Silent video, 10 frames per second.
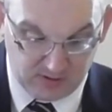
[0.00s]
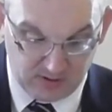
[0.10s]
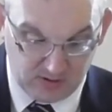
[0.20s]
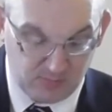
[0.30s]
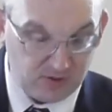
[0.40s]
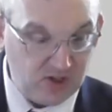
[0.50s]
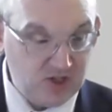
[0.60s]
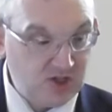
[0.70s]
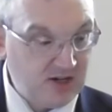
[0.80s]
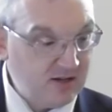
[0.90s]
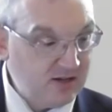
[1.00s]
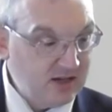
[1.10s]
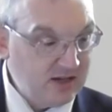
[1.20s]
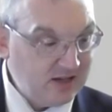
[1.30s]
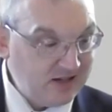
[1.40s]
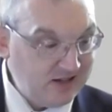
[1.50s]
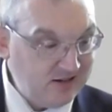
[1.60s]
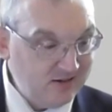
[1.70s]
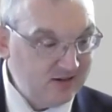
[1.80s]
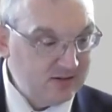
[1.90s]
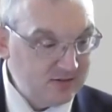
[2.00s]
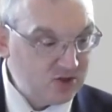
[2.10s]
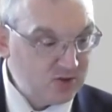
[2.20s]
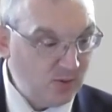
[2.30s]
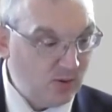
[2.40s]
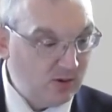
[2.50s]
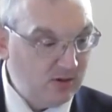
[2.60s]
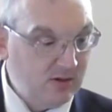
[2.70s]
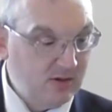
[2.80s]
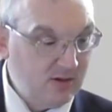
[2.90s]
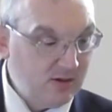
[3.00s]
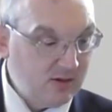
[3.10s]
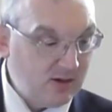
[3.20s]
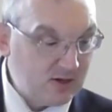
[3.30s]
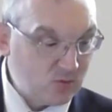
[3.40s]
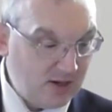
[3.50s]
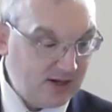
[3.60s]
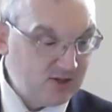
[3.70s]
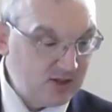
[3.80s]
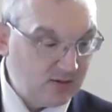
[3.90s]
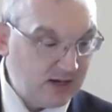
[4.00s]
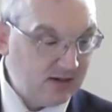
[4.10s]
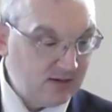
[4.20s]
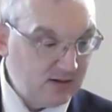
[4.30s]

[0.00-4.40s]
but ye shall hear the small as well as the great.